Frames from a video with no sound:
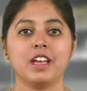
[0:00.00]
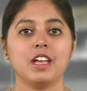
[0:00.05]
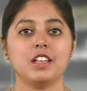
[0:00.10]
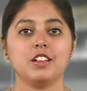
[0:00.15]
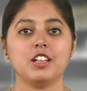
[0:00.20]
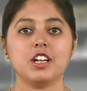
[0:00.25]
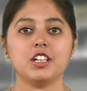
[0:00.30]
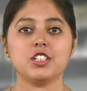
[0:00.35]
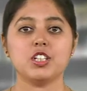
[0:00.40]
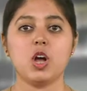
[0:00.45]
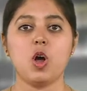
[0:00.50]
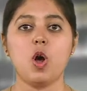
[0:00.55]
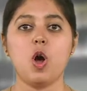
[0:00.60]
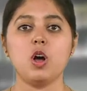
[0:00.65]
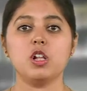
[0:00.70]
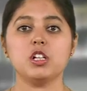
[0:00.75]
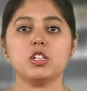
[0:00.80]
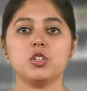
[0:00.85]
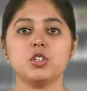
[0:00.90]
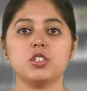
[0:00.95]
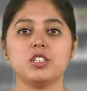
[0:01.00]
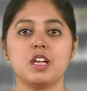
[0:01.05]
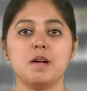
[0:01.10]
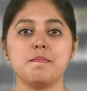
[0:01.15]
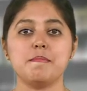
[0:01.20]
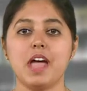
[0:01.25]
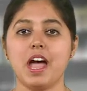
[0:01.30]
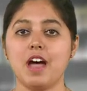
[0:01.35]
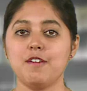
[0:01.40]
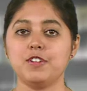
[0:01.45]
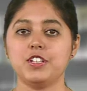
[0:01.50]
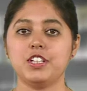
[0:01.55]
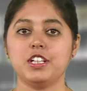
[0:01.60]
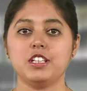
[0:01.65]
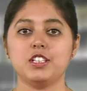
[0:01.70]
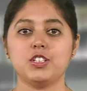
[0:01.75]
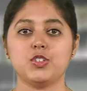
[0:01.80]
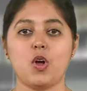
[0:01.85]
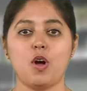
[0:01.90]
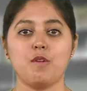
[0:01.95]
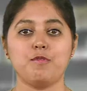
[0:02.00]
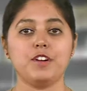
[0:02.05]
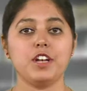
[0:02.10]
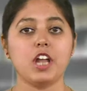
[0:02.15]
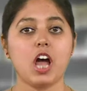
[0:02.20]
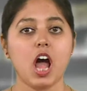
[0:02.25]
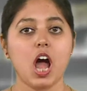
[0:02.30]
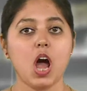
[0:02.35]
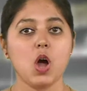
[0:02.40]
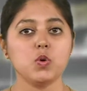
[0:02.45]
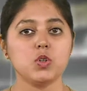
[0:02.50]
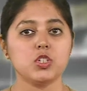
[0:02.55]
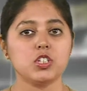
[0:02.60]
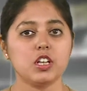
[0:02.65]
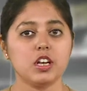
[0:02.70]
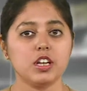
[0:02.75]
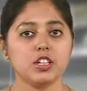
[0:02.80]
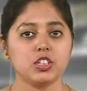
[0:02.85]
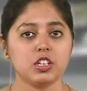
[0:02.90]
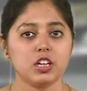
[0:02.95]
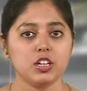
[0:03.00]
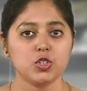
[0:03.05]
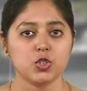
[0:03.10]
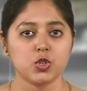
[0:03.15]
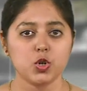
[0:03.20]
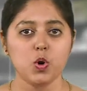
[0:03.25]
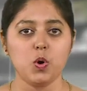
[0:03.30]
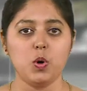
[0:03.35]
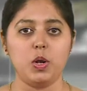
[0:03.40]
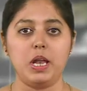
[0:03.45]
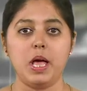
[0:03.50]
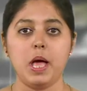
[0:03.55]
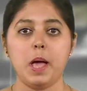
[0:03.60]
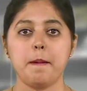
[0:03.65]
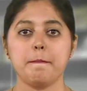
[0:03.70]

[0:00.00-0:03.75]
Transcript: There is also some evidence of an outside control